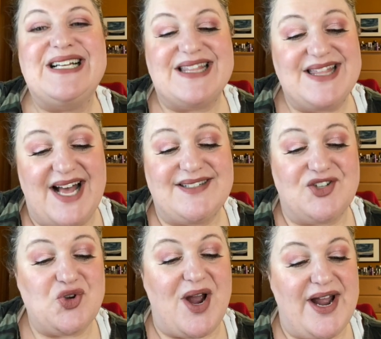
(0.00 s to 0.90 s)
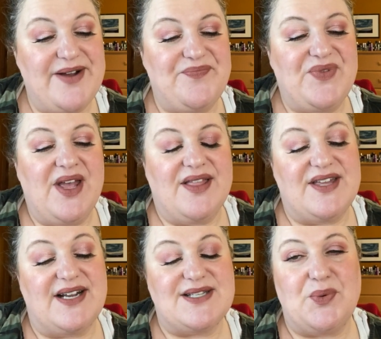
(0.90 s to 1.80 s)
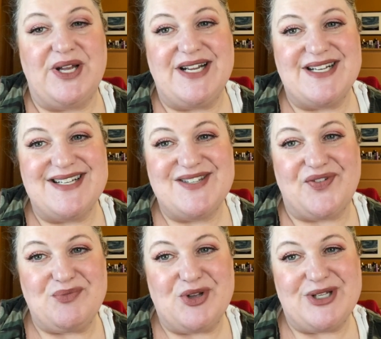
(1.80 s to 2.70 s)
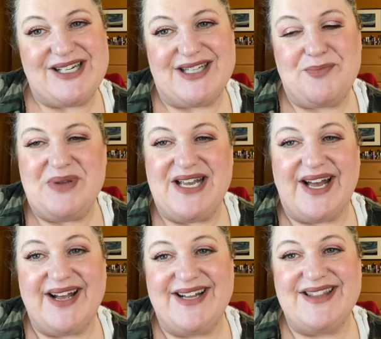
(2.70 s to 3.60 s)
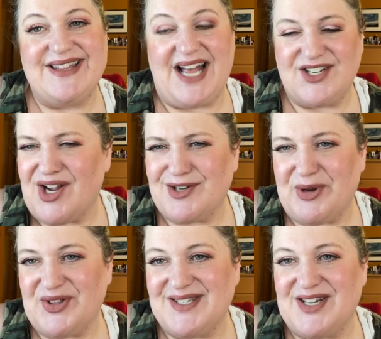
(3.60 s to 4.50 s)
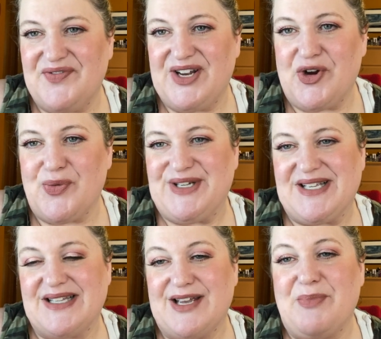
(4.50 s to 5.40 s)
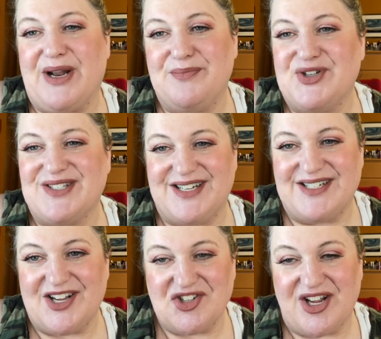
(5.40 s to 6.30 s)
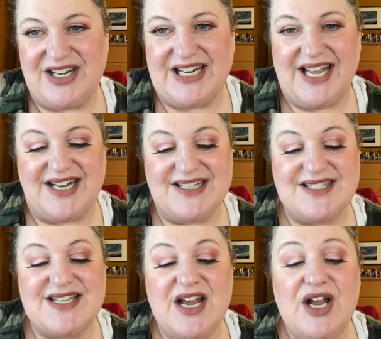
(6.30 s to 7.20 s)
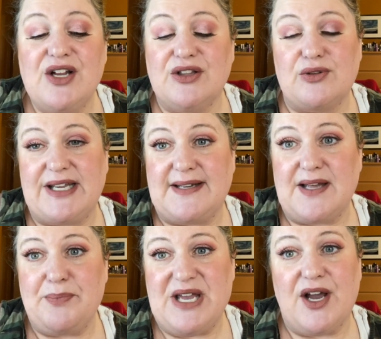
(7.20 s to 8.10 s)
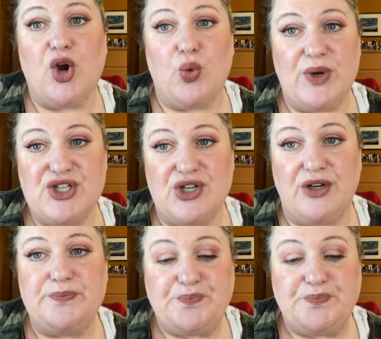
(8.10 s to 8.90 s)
that's a try. The next one is from Lolita Lempicka, and I talked about this in a video recently, but I'm just gonna touch on it again. It's Lolita Lempicka Original.